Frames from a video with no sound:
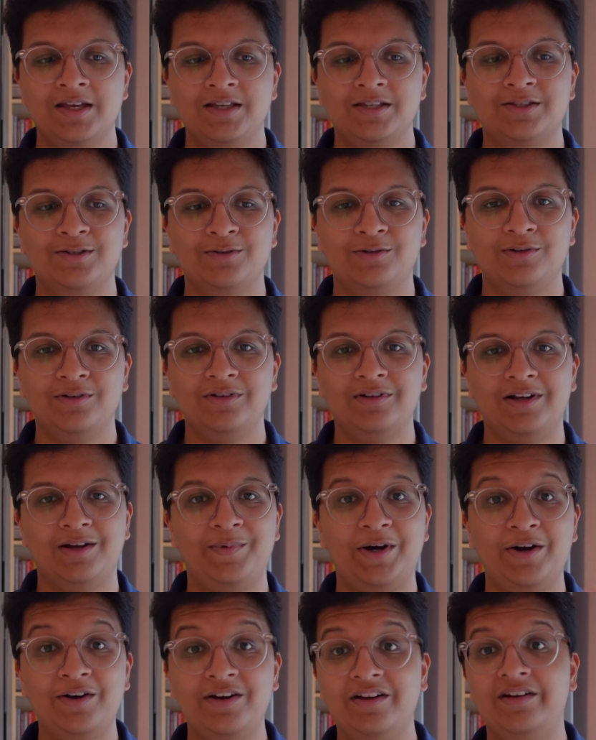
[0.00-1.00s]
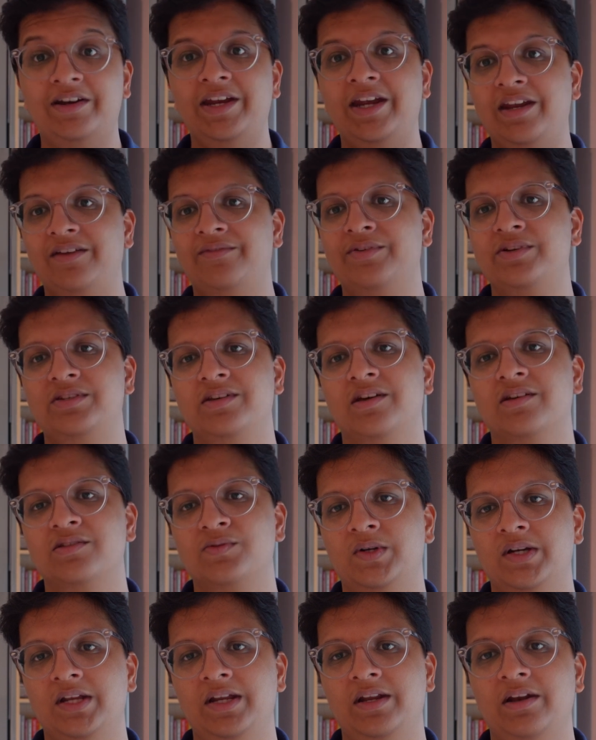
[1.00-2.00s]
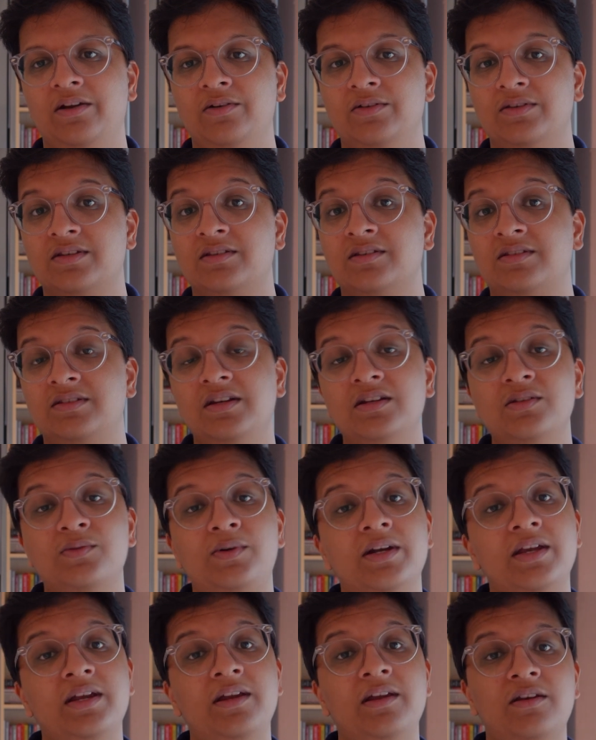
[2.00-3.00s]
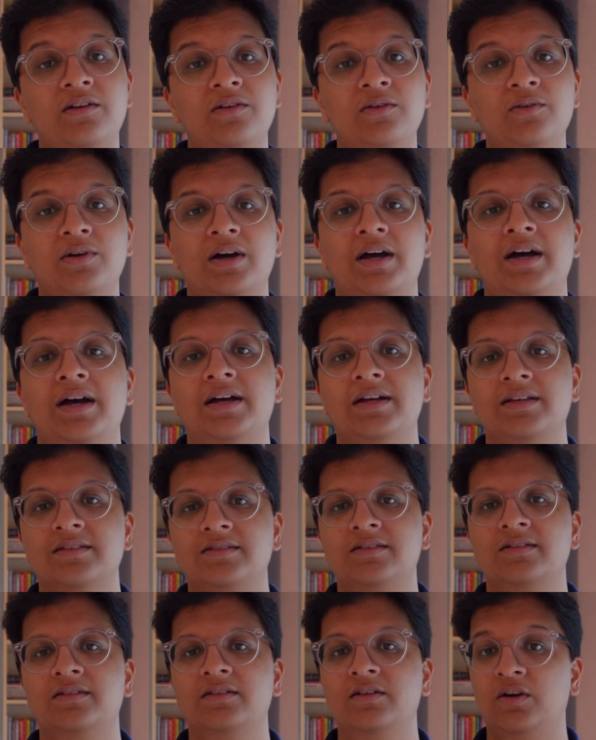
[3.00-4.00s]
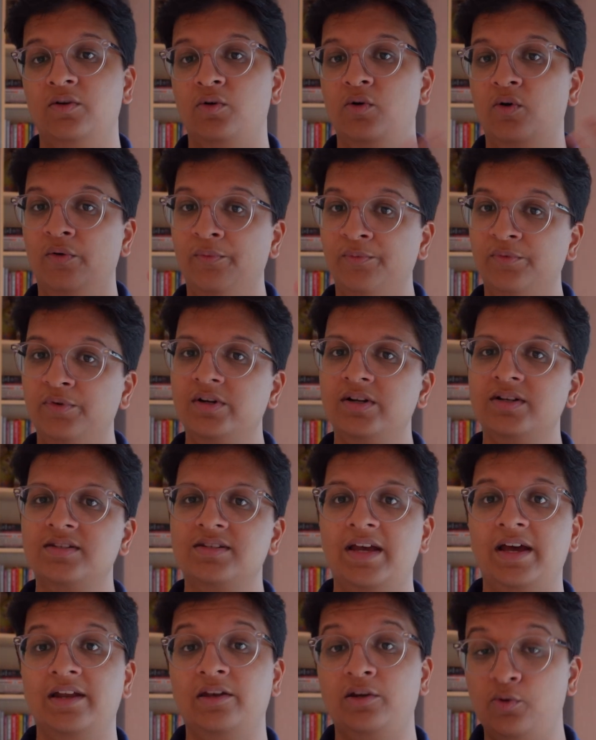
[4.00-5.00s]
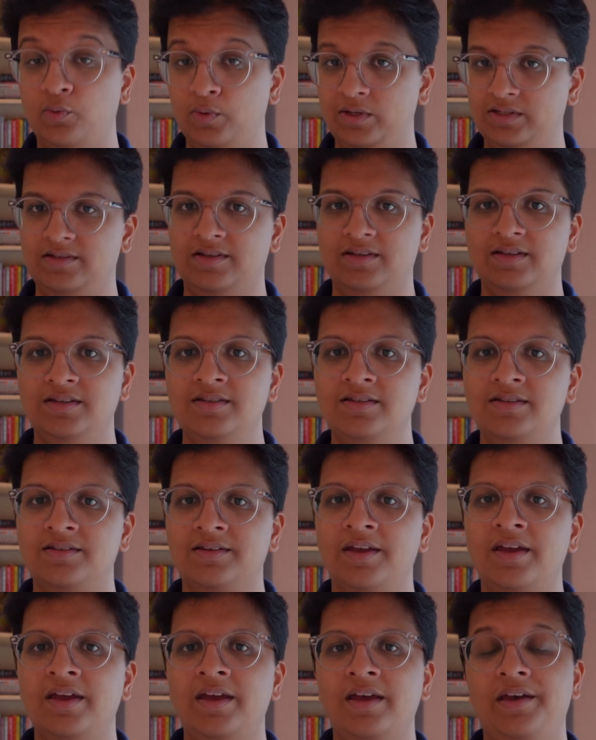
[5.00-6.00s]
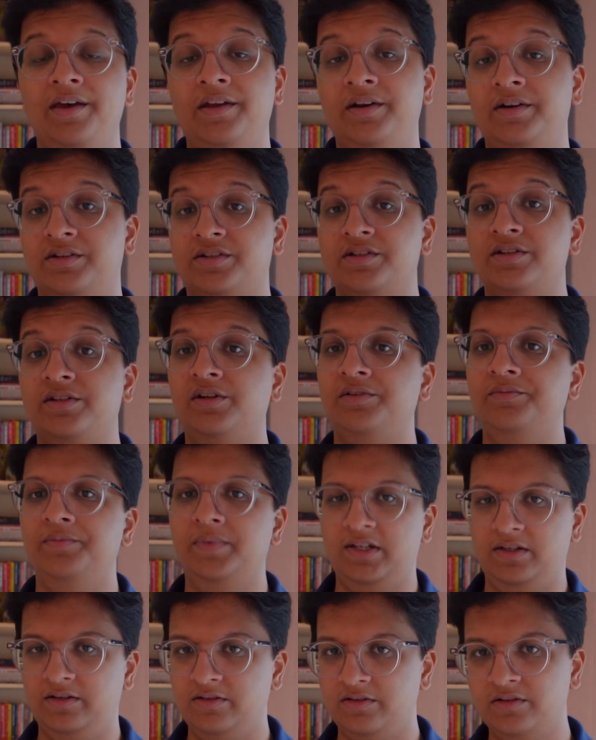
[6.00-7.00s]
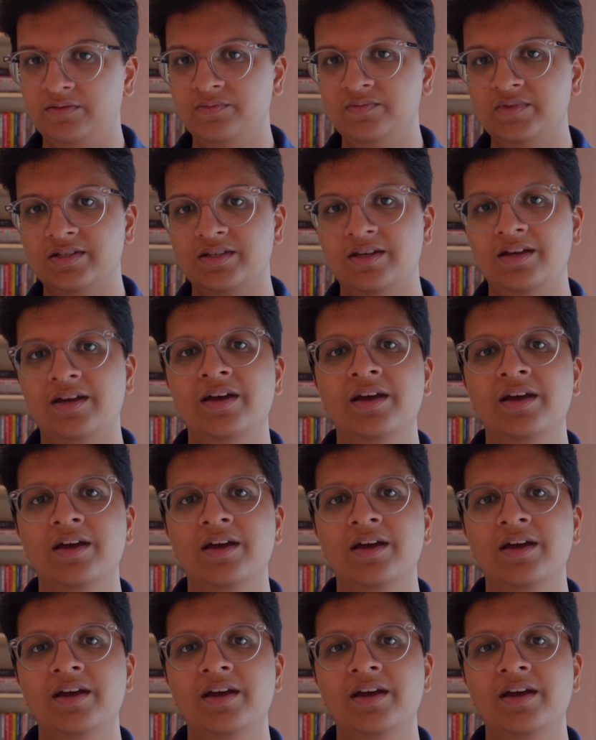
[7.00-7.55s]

So about the grading for CS182. So CS182 has the homeworks and quizzes in addition to your midterms.